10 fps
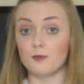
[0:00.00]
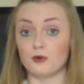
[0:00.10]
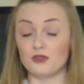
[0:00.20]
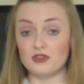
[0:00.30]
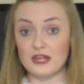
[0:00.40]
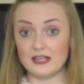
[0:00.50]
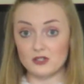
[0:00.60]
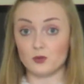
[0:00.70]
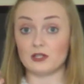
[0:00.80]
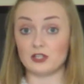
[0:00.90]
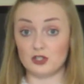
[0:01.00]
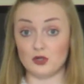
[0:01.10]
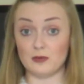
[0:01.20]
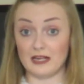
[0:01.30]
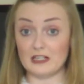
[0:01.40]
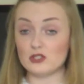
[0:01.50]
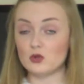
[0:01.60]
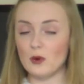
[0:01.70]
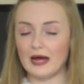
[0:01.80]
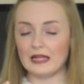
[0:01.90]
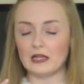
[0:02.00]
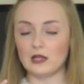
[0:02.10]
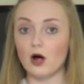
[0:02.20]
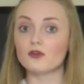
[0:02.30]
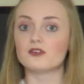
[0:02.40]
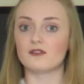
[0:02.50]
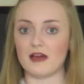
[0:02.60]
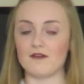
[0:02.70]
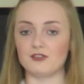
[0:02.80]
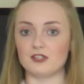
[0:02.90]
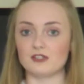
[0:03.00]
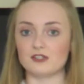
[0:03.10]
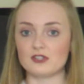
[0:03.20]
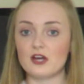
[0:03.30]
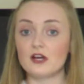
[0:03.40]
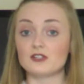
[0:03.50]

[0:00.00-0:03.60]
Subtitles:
but this will accumulate to a lot of evidence.